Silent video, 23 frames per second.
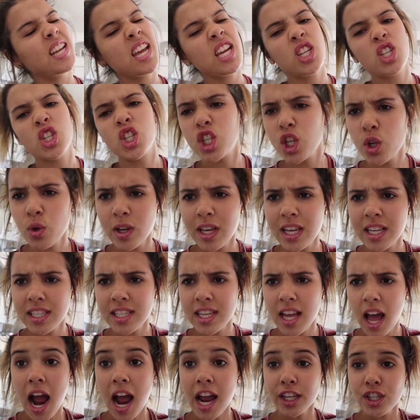Dang,
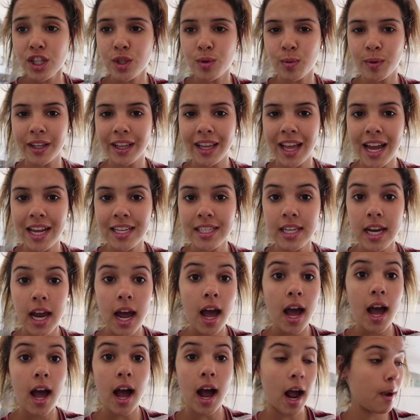shooties. I just realized
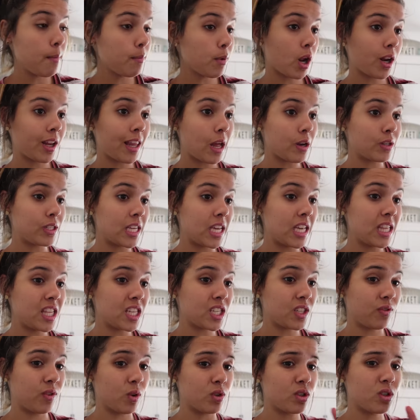I'm not allowed to eat
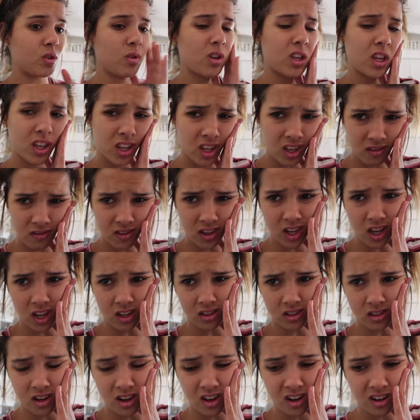this food, so Evee
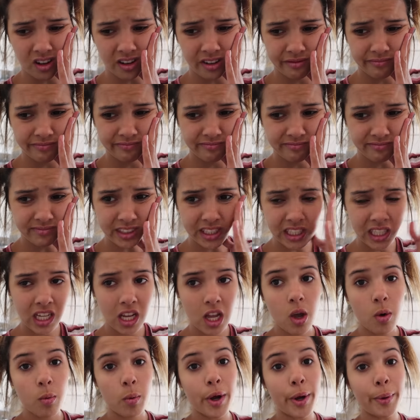gets to eat it
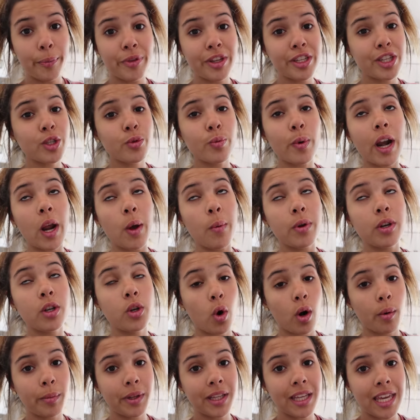well, this is what I would
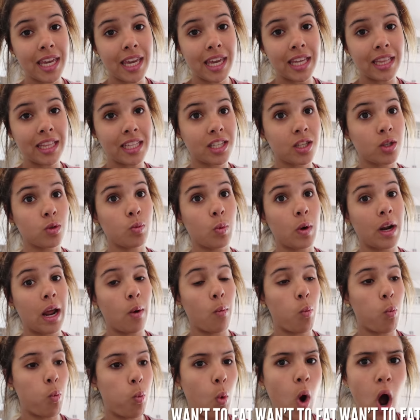normally eat. This is what I
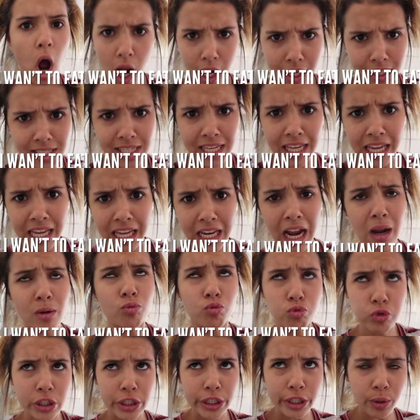want to eat. I
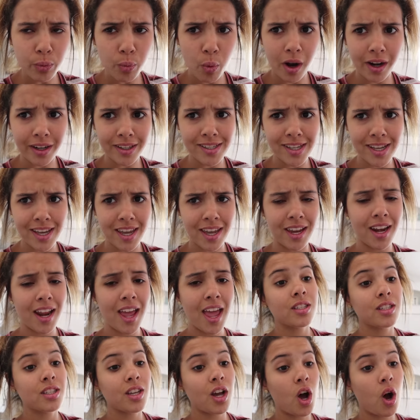really want to
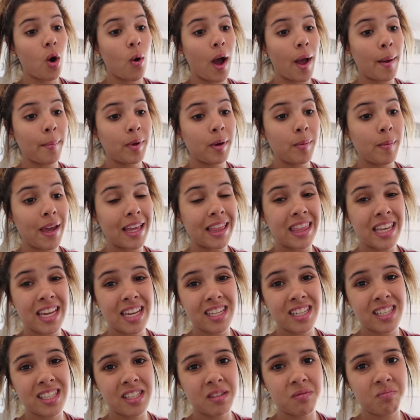eat. So I'm gonna make
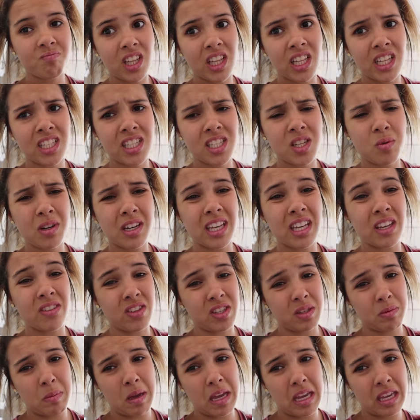this. Let's see what
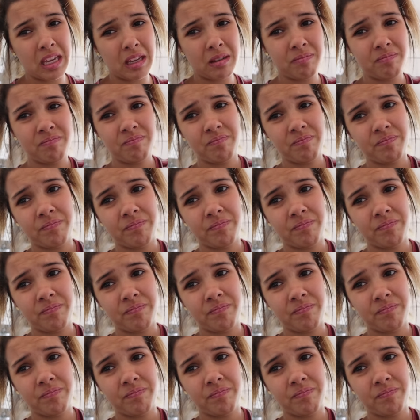Evee's making.